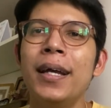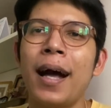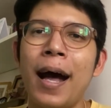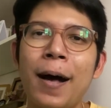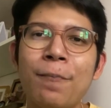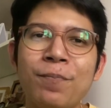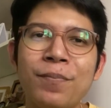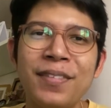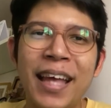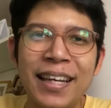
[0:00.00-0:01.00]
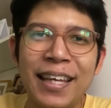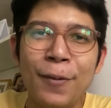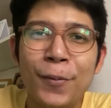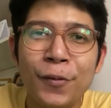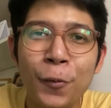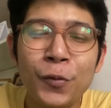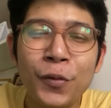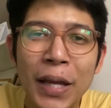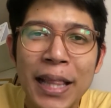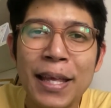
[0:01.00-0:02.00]
that he was also
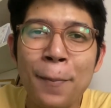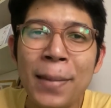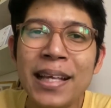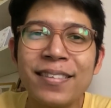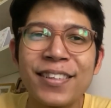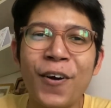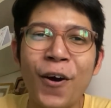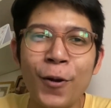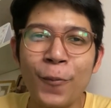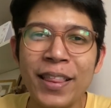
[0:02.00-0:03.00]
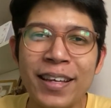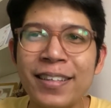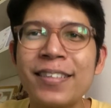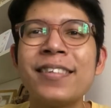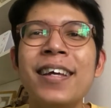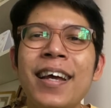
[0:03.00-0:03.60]
in their midst, God with us,